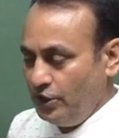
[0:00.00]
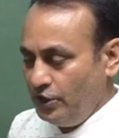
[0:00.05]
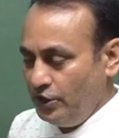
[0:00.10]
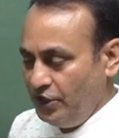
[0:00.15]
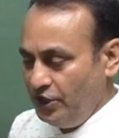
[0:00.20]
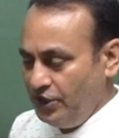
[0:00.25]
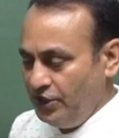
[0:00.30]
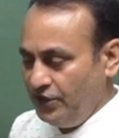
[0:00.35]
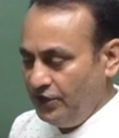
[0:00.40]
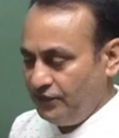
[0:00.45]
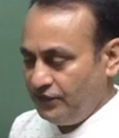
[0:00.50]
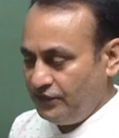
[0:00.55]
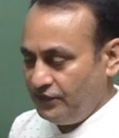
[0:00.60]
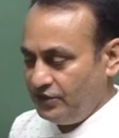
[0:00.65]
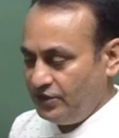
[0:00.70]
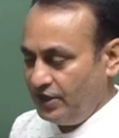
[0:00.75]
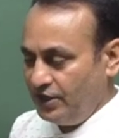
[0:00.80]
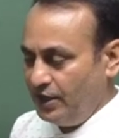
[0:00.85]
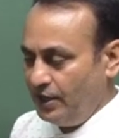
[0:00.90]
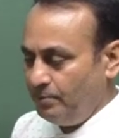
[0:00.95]
if
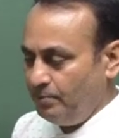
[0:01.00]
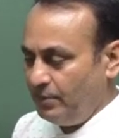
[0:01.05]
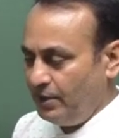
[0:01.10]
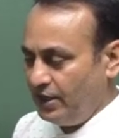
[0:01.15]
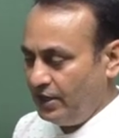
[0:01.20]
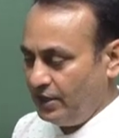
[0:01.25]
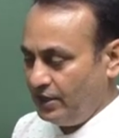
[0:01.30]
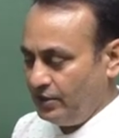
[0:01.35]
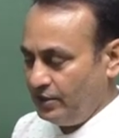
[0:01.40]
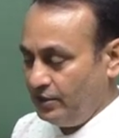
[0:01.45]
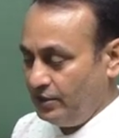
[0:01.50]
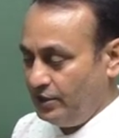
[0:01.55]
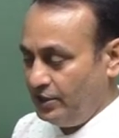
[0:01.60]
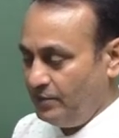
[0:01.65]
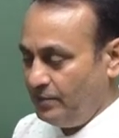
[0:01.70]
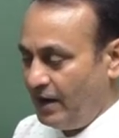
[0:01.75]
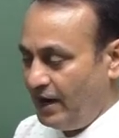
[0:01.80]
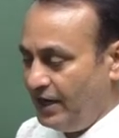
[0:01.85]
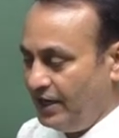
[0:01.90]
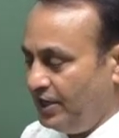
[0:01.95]
the number
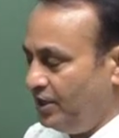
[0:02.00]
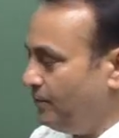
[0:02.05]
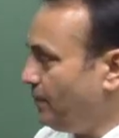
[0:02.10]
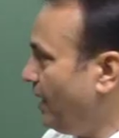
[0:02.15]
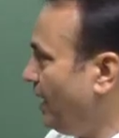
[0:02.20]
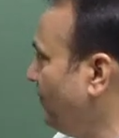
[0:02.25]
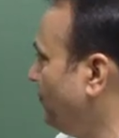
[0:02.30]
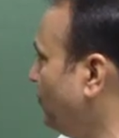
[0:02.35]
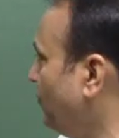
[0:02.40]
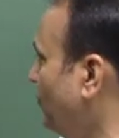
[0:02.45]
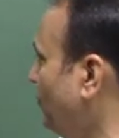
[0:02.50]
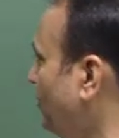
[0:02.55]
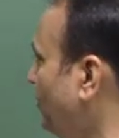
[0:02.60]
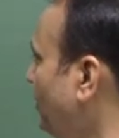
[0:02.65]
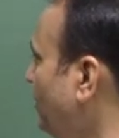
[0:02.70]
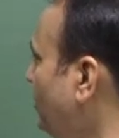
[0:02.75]
divided by 4,